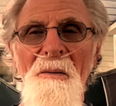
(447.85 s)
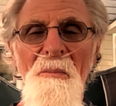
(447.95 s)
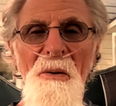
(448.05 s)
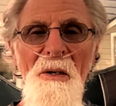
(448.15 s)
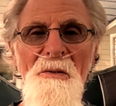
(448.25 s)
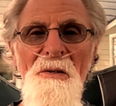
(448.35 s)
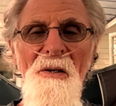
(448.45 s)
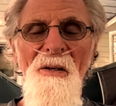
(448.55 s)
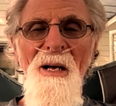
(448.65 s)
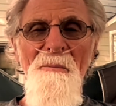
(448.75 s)
put a
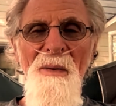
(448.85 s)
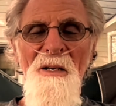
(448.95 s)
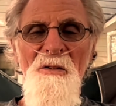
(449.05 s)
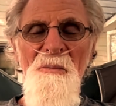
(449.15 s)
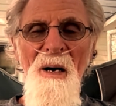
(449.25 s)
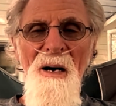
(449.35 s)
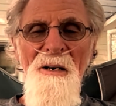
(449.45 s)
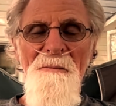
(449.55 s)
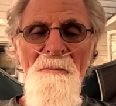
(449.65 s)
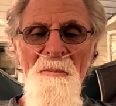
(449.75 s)
chill up my
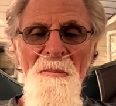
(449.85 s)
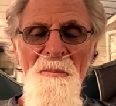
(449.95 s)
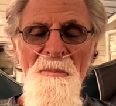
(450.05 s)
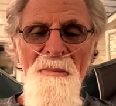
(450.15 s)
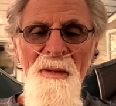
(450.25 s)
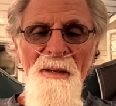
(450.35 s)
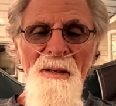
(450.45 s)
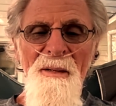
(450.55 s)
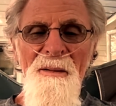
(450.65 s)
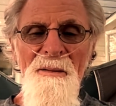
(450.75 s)
spine.
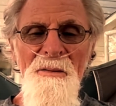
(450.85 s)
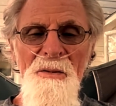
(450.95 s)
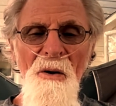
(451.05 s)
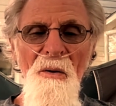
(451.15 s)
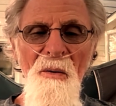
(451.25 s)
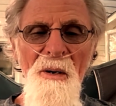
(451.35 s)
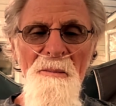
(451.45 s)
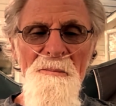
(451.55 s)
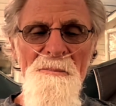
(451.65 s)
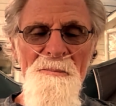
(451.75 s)
So,
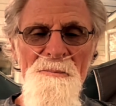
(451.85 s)
um,